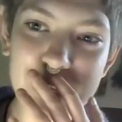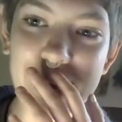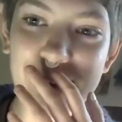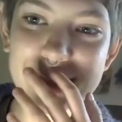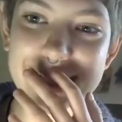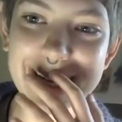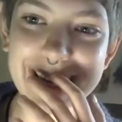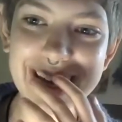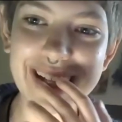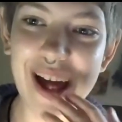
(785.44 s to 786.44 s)
I was
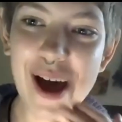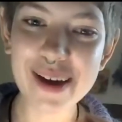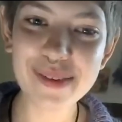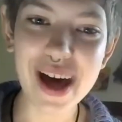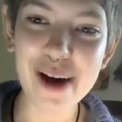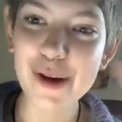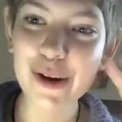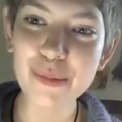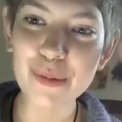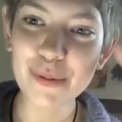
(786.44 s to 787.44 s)
thinking about how a
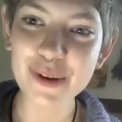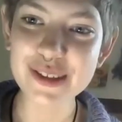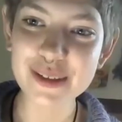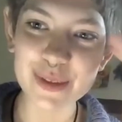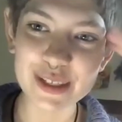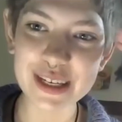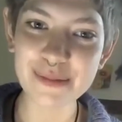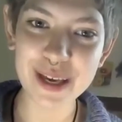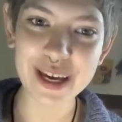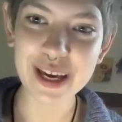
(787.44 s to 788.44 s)
normal person would see
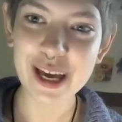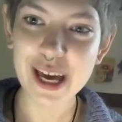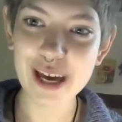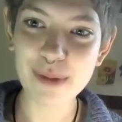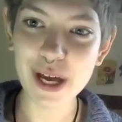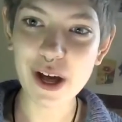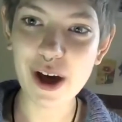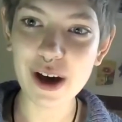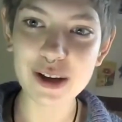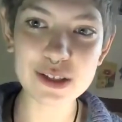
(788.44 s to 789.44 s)
me in my
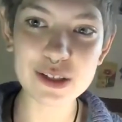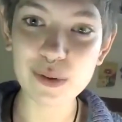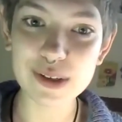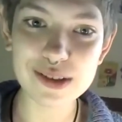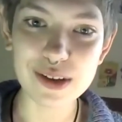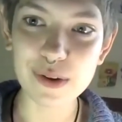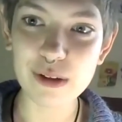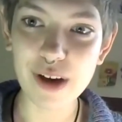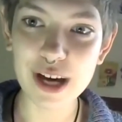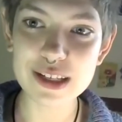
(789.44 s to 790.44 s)
car just going slow in the
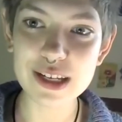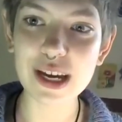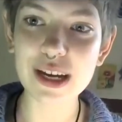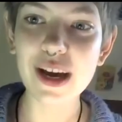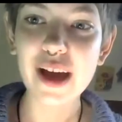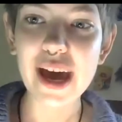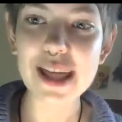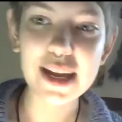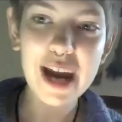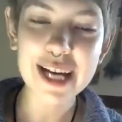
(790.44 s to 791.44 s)
fast lane lane. And
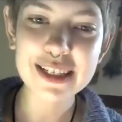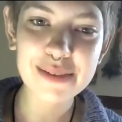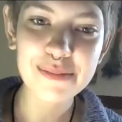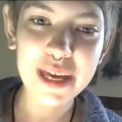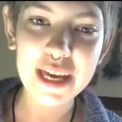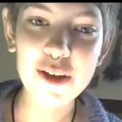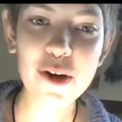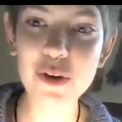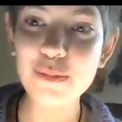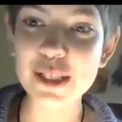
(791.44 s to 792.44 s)
then I see me
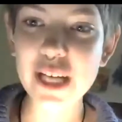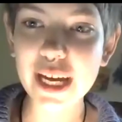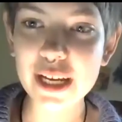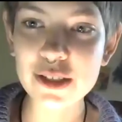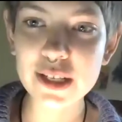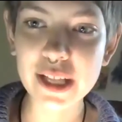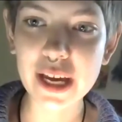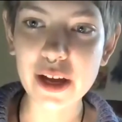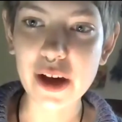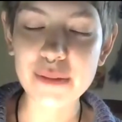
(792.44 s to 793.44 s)
with my check engine
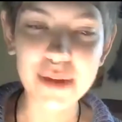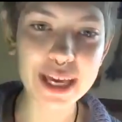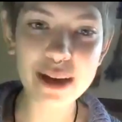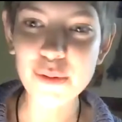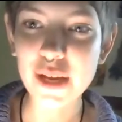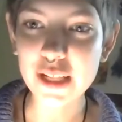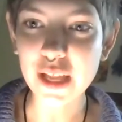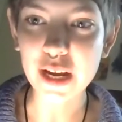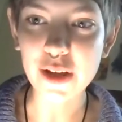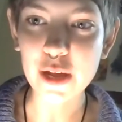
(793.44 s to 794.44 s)
light on, my e-brake
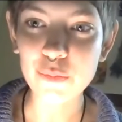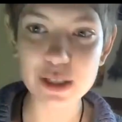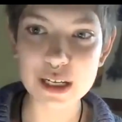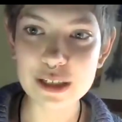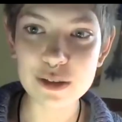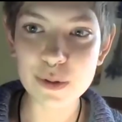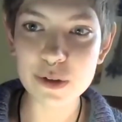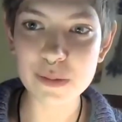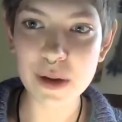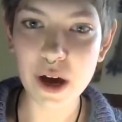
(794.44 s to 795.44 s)
light on, which isn't supposed
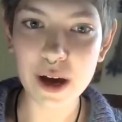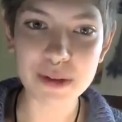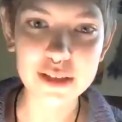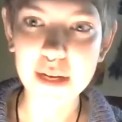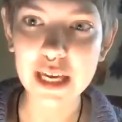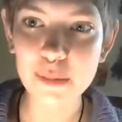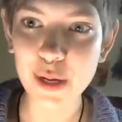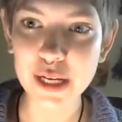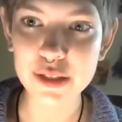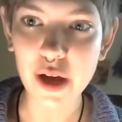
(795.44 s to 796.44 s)
to be on because my
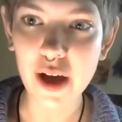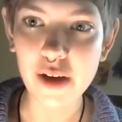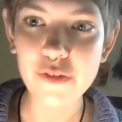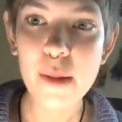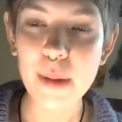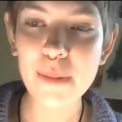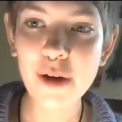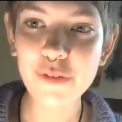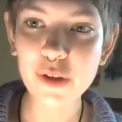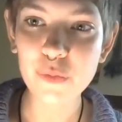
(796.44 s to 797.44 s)
e-brake is off, my
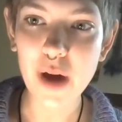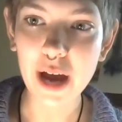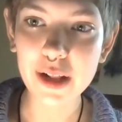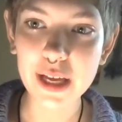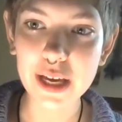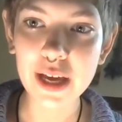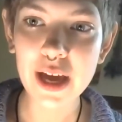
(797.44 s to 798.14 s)
muffler rattling,